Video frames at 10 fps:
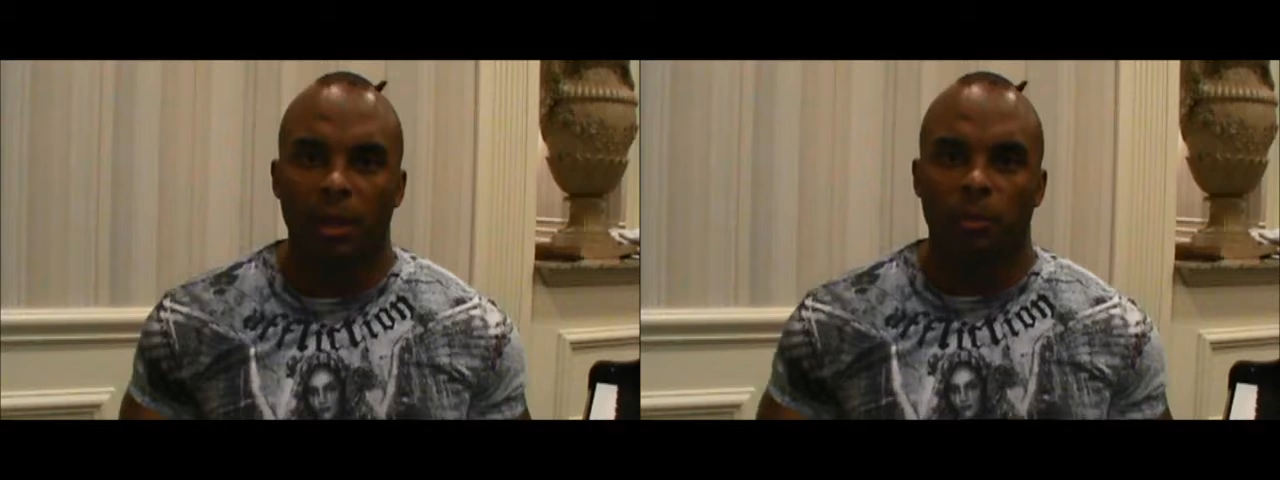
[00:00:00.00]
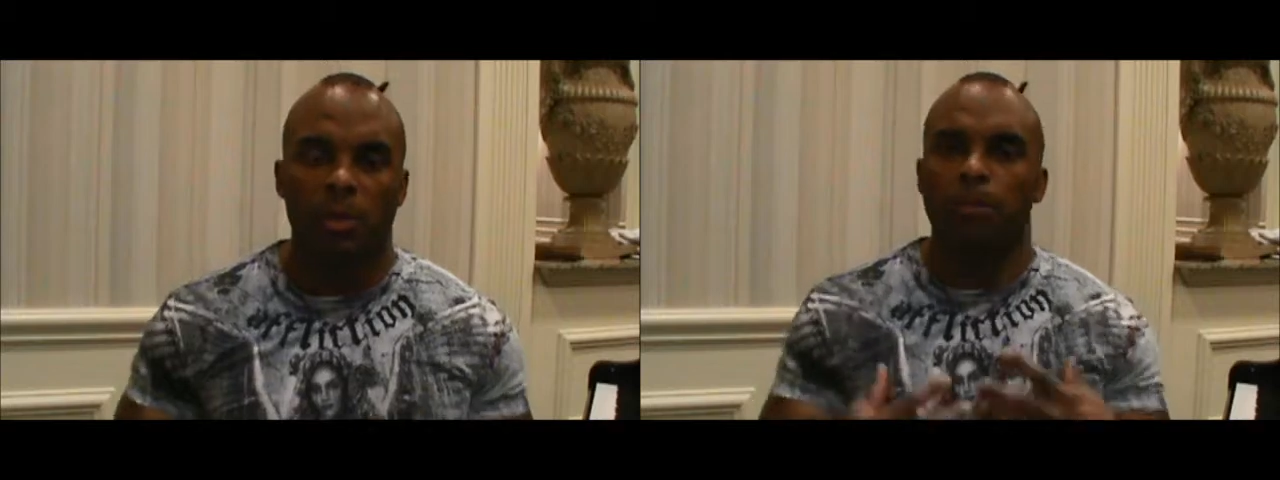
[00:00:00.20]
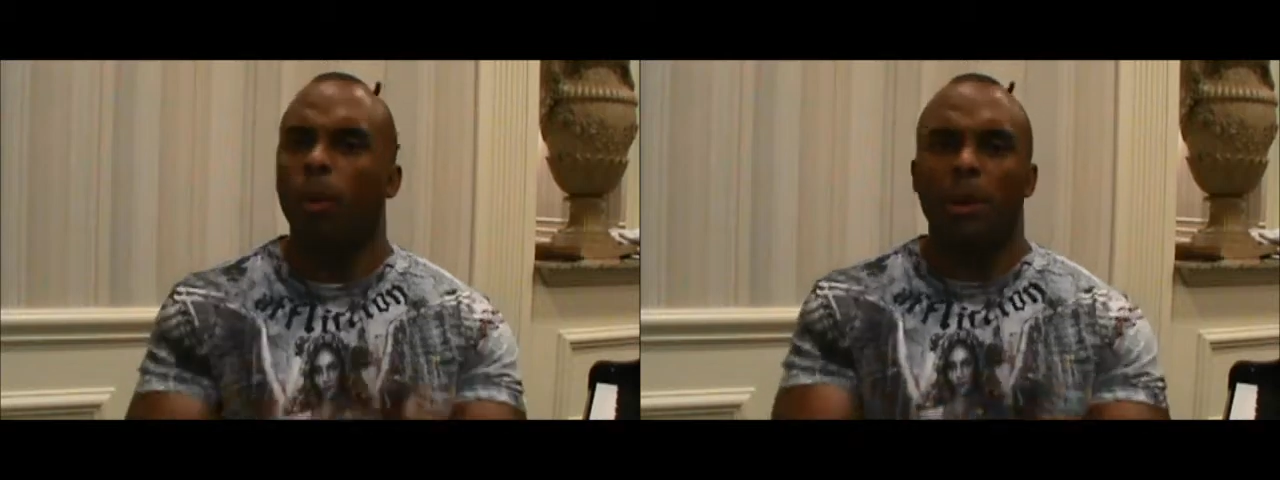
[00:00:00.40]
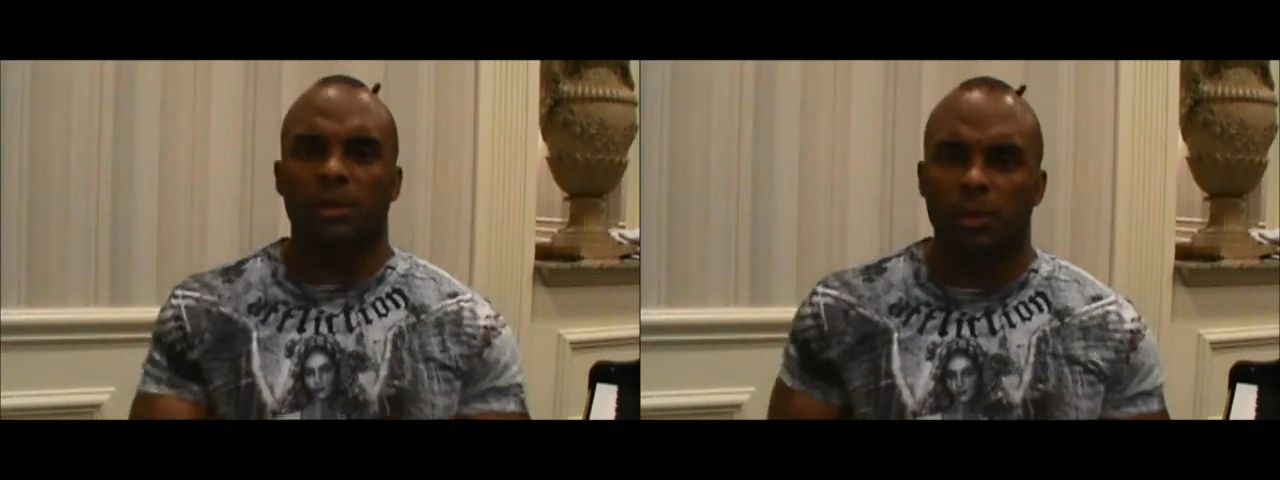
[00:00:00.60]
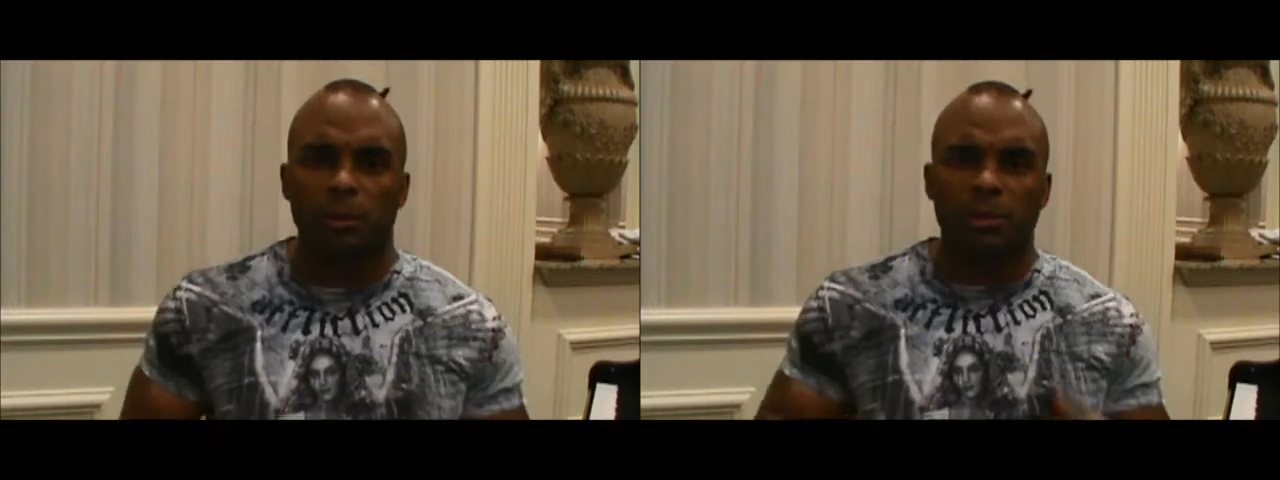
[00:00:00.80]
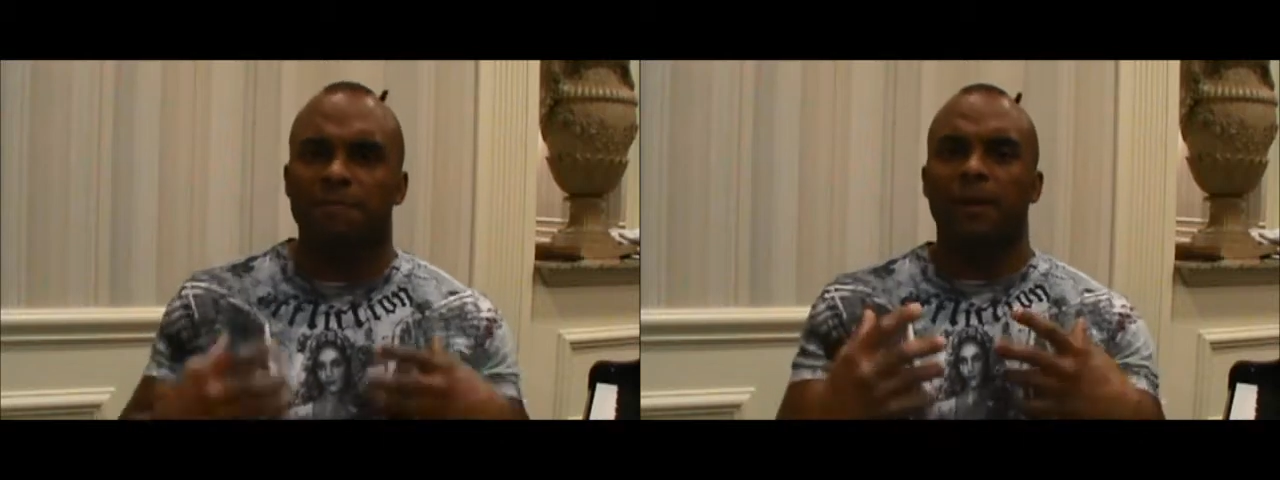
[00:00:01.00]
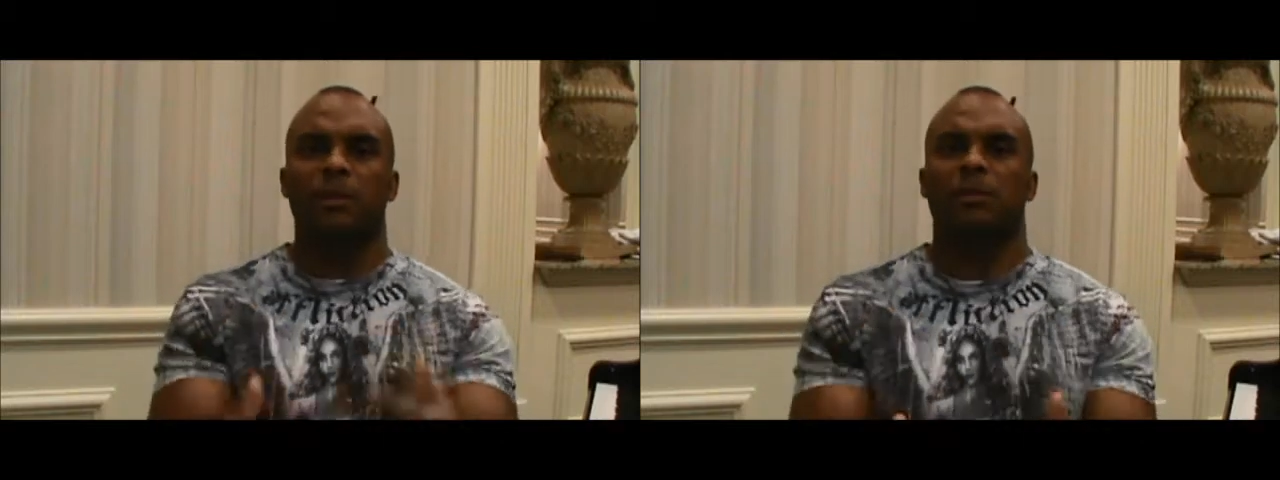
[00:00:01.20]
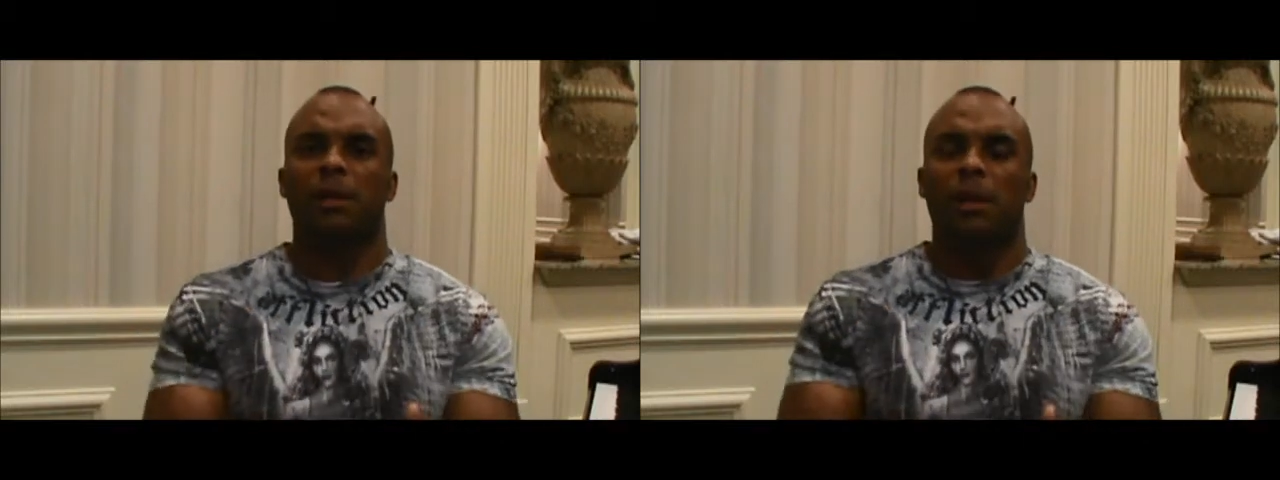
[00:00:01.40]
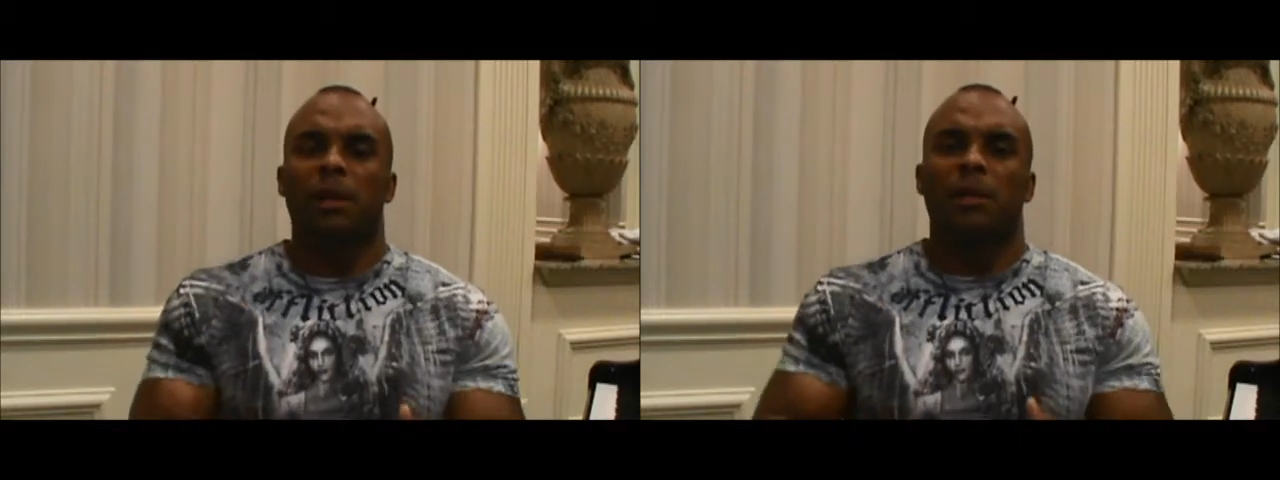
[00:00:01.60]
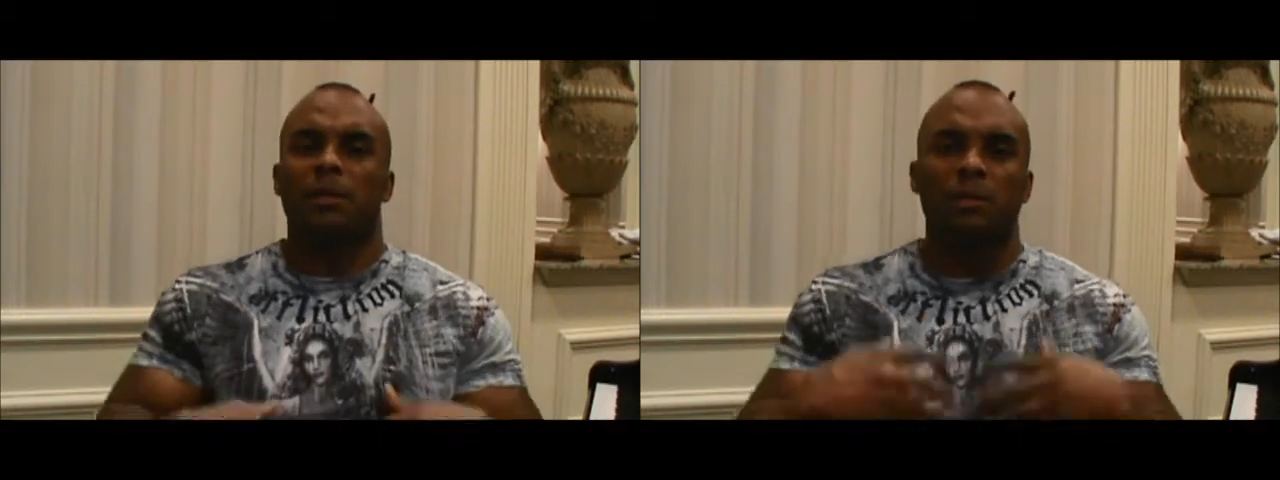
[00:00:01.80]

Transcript: with the boys, with the fellas. And so